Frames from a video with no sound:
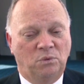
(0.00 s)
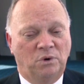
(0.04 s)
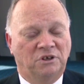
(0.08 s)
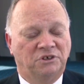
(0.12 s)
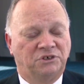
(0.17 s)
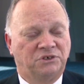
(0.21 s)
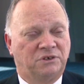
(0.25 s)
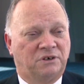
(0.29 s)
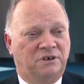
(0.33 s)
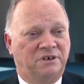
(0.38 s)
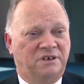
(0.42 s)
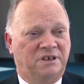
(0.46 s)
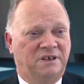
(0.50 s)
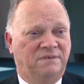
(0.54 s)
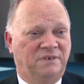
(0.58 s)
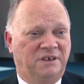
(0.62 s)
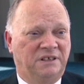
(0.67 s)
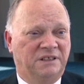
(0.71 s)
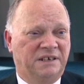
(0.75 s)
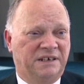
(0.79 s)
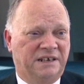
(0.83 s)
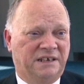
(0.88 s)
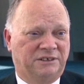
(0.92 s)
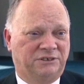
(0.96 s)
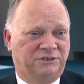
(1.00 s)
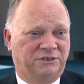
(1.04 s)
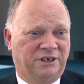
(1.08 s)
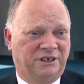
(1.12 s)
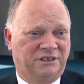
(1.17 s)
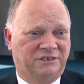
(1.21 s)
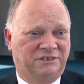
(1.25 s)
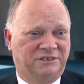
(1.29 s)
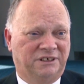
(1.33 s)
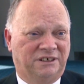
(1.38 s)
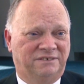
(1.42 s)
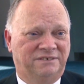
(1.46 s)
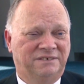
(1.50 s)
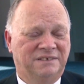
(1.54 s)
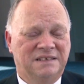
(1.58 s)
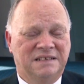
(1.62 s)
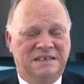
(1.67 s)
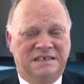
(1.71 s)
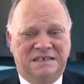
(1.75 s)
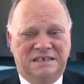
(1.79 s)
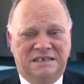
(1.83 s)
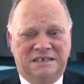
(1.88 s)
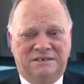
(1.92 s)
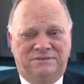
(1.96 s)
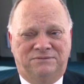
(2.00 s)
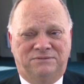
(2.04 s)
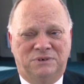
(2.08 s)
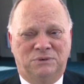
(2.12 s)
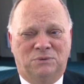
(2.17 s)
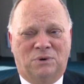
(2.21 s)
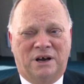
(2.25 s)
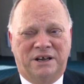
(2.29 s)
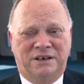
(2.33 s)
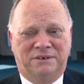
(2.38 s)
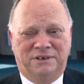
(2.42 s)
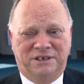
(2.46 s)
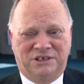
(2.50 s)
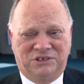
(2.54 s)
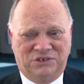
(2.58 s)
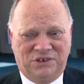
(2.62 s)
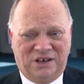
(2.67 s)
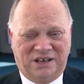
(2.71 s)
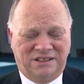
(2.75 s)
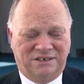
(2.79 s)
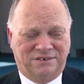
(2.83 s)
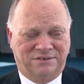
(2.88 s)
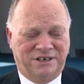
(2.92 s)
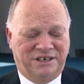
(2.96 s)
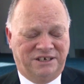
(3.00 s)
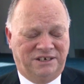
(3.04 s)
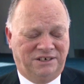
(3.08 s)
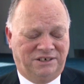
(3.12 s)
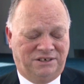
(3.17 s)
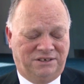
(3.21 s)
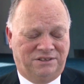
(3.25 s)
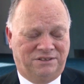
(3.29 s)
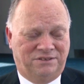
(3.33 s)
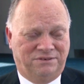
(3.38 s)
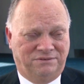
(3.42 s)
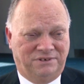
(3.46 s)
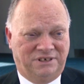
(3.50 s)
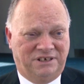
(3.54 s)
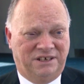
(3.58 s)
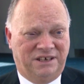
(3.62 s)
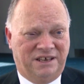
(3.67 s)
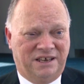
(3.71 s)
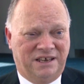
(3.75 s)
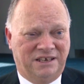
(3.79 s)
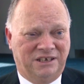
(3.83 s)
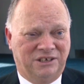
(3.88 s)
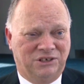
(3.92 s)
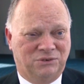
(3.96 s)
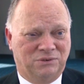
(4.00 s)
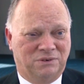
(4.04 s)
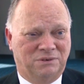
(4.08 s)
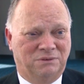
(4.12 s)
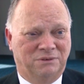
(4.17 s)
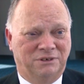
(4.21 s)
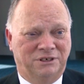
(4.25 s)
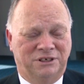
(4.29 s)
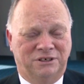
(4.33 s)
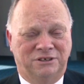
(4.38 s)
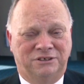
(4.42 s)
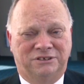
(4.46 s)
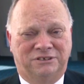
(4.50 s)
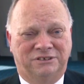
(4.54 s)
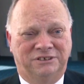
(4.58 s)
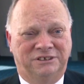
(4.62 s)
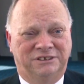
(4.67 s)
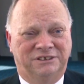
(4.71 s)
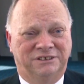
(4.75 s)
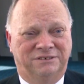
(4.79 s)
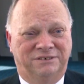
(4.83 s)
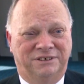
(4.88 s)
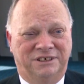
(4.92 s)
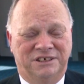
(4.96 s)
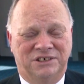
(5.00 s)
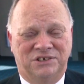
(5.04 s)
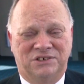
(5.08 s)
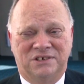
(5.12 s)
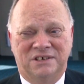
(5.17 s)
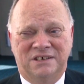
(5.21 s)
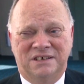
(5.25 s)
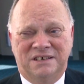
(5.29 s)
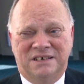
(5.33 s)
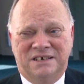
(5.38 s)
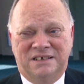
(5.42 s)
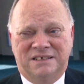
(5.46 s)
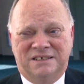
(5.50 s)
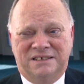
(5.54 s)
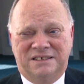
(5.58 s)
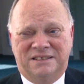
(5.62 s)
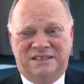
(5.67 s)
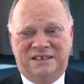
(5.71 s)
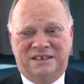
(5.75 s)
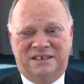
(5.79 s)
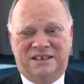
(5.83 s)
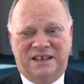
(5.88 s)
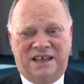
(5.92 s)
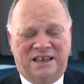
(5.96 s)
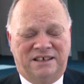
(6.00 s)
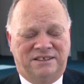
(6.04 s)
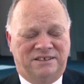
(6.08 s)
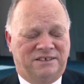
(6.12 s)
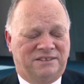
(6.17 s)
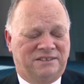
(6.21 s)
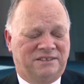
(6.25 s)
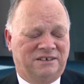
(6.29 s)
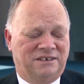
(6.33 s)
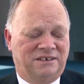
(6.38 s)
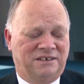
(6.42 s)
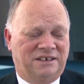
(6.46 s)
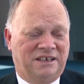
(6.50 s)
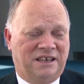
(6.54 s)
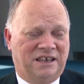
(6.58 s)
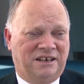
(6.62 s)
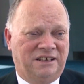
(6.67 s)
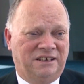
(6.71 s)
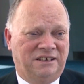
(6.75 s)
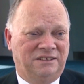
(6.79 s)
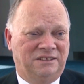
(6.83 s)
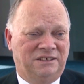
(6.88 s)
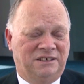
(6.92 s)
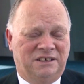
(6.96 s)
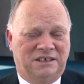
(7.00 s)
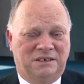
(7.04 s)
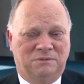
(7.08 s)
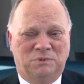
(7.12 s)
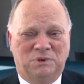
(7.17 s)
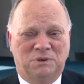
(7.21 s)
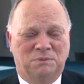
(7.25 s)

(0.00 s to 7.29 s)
we'll start giving the naltrexone. If we want to accelerate it to three days, what we're usually doing is the day that they're getting the